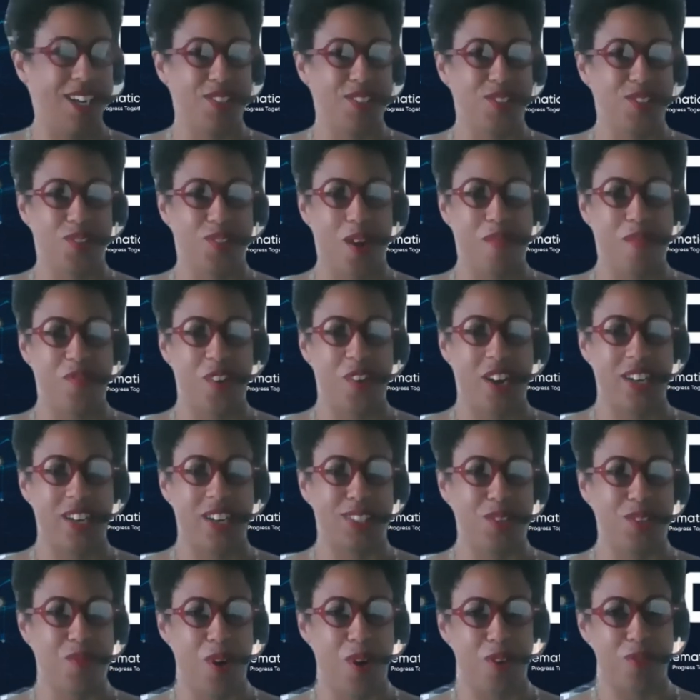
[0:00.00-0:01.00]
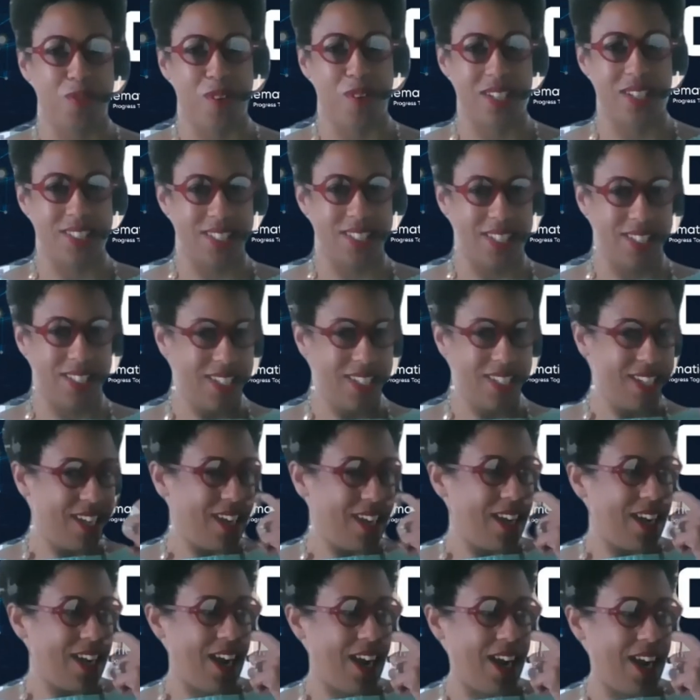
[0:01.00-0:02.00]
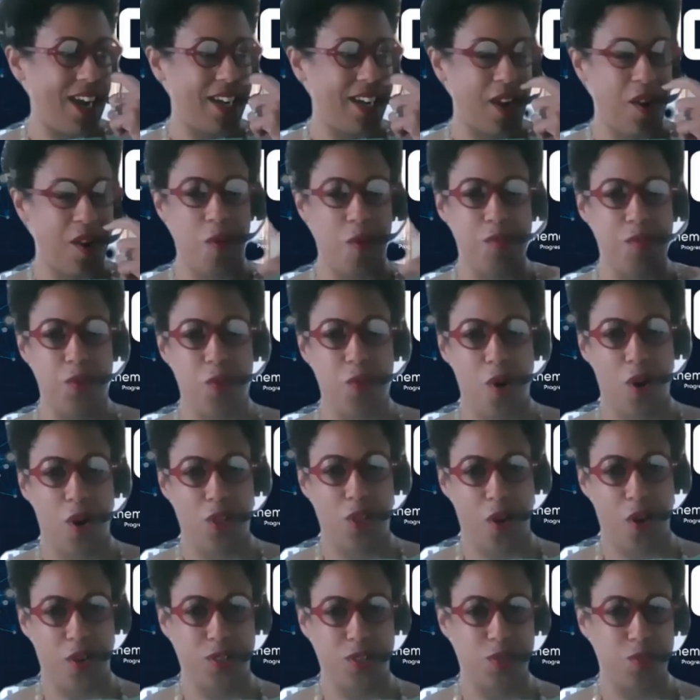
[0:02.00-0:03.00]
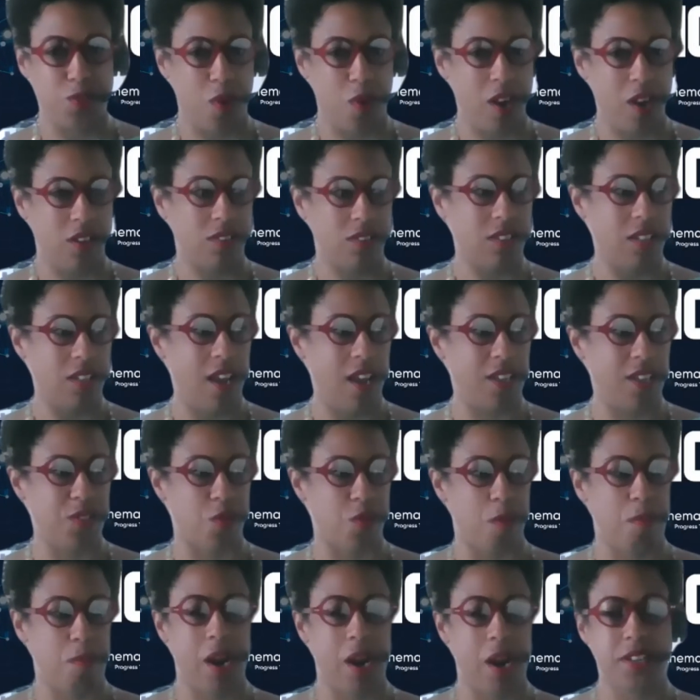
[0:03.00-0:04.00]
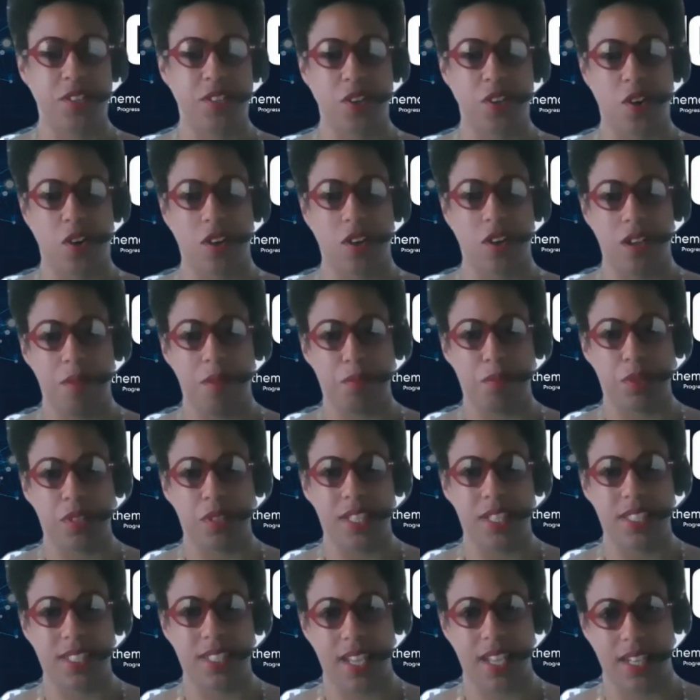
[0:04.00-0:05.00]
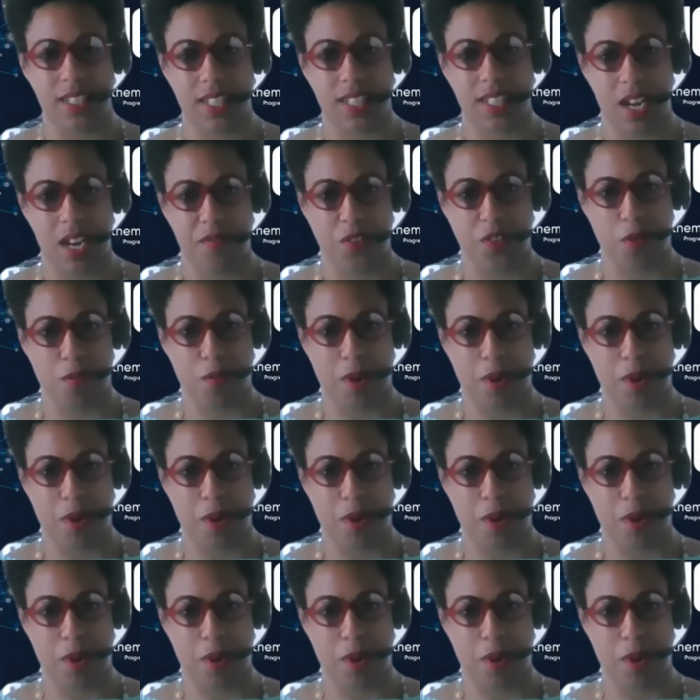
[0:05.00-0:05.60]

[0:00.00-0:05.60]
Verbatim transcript: so I'm finally well rested uh, and I hope you all are as well. As a reminder, please take time for your